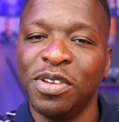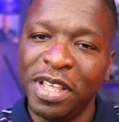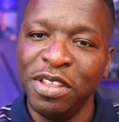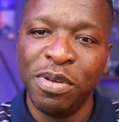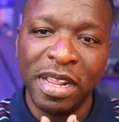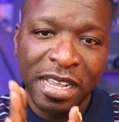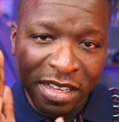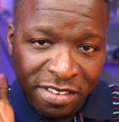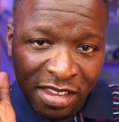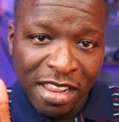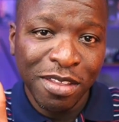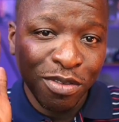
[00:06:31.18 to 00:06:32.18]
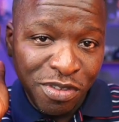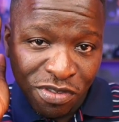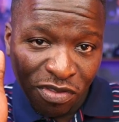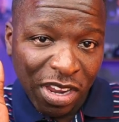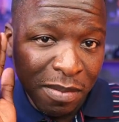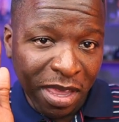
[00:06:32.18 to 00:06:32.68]
so that you can continue
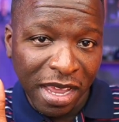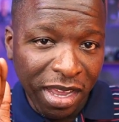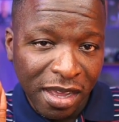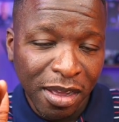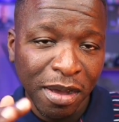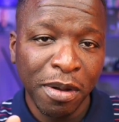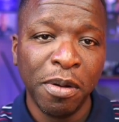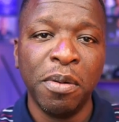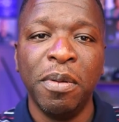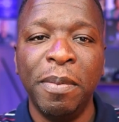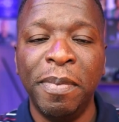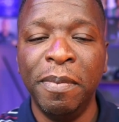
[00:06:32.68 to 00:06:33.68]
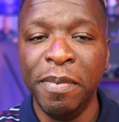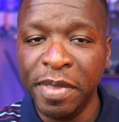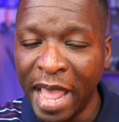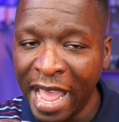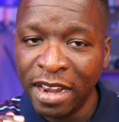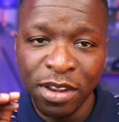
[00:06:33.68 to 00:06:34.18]
streaming
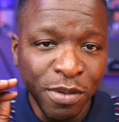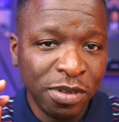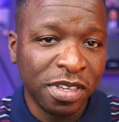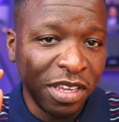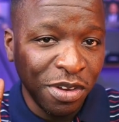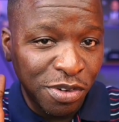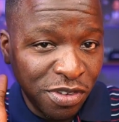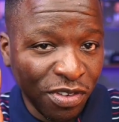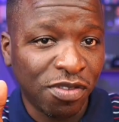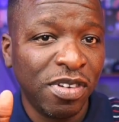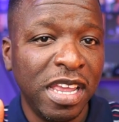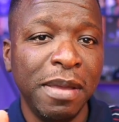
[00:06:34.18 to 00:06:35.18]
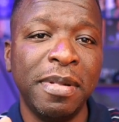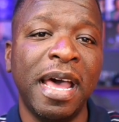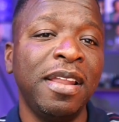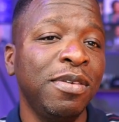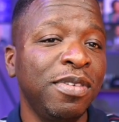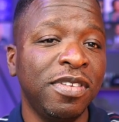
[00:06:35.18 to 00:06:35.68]
not losing your stream,
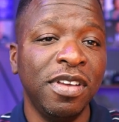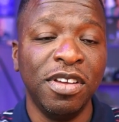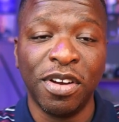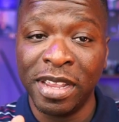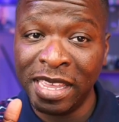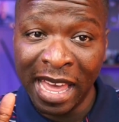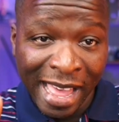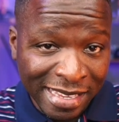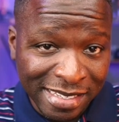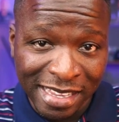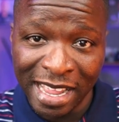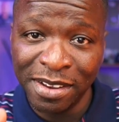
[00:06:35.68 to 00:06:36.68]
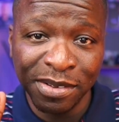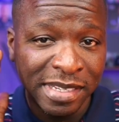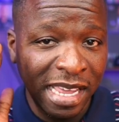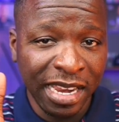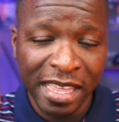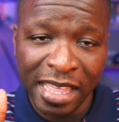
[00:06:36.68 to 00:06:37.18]
not losing your guest, not
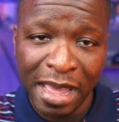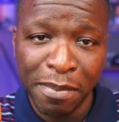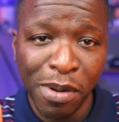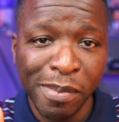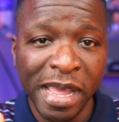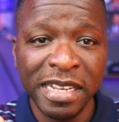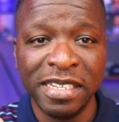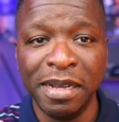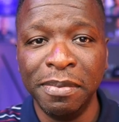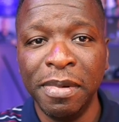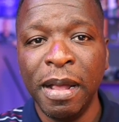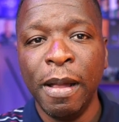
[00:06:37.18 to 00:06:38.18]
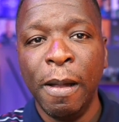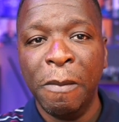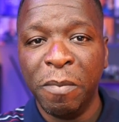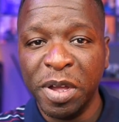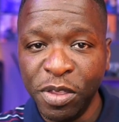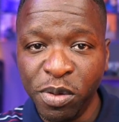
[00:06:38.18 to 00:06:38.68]
losing any of that momentum,
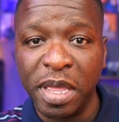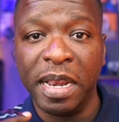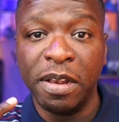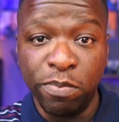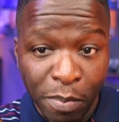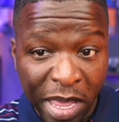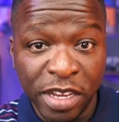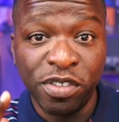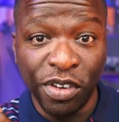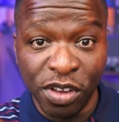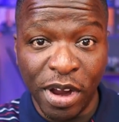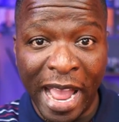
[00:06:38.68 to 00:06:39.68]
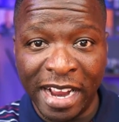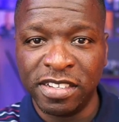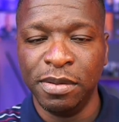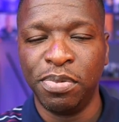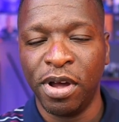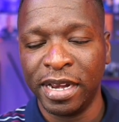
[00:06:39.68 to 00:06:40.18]
but you can make sure you're
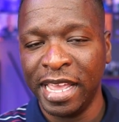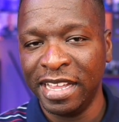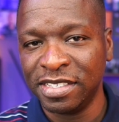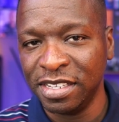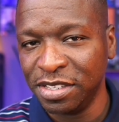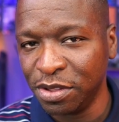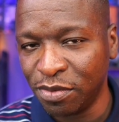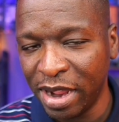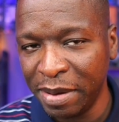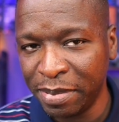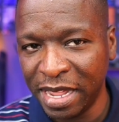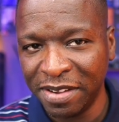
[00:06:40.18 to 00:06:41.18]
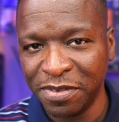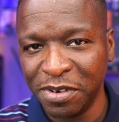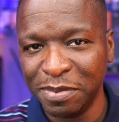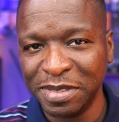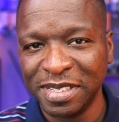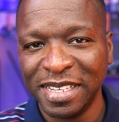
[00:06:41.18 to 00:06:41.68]
actually broadcasting to the right
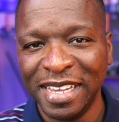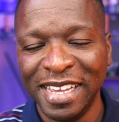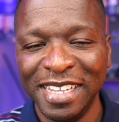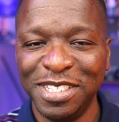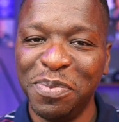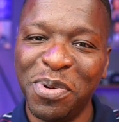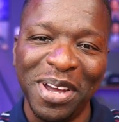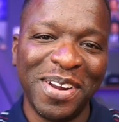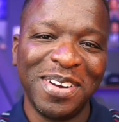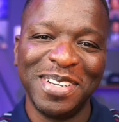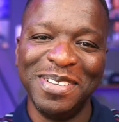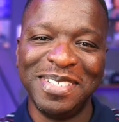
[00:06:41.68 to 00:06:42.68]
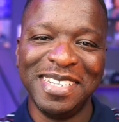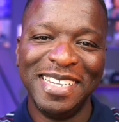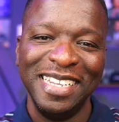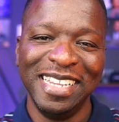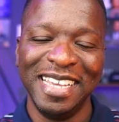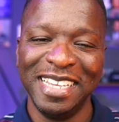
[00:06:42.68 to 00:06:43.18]
platforms. It's your boy Kirk
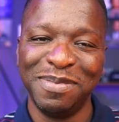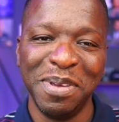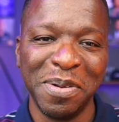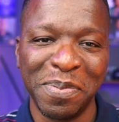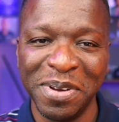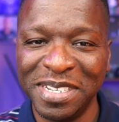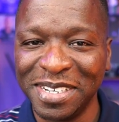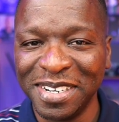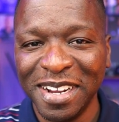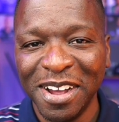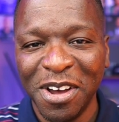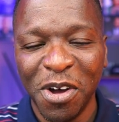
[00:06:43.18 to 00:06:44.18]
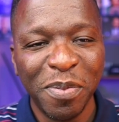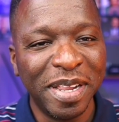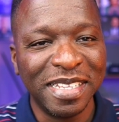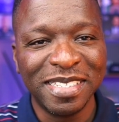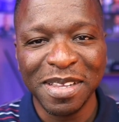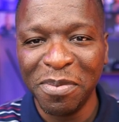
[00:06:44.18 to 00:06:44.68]
Nugent, the Geek Speaker Preacher,
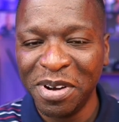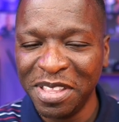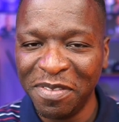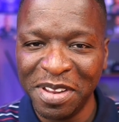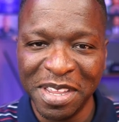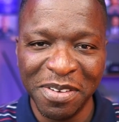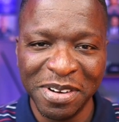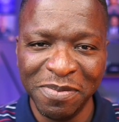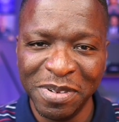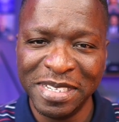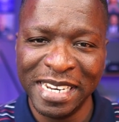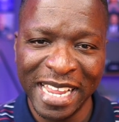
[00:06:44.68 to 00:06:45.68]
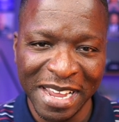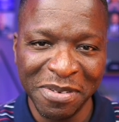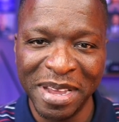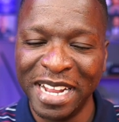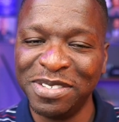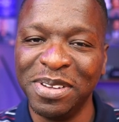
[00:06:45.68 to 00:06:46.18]
hoping that somewhere in the video
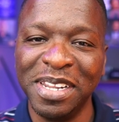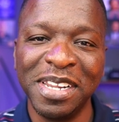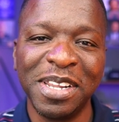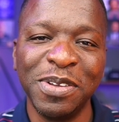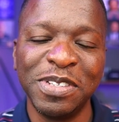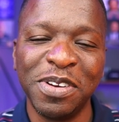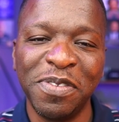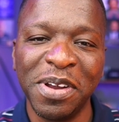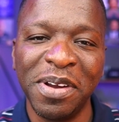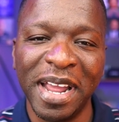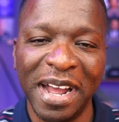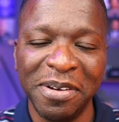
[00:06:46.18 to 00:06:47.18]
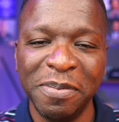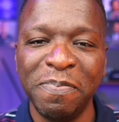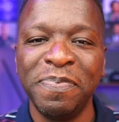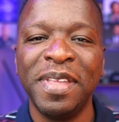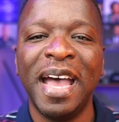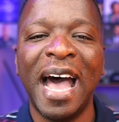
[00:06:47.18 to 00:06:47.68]
today we got you a little closer to figuring out
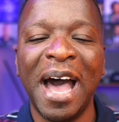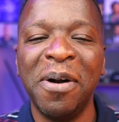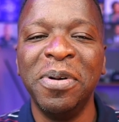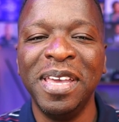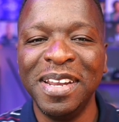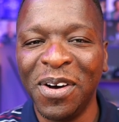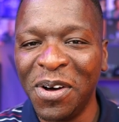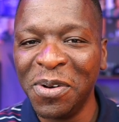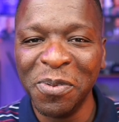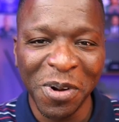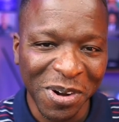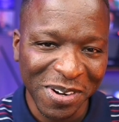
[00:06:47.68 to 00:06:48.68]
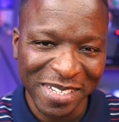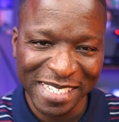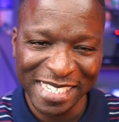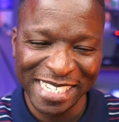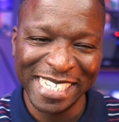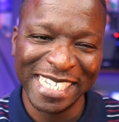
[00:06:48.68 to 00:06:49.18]
how it all
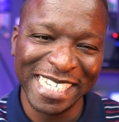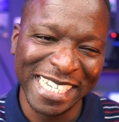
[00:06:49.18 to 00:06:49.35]
works.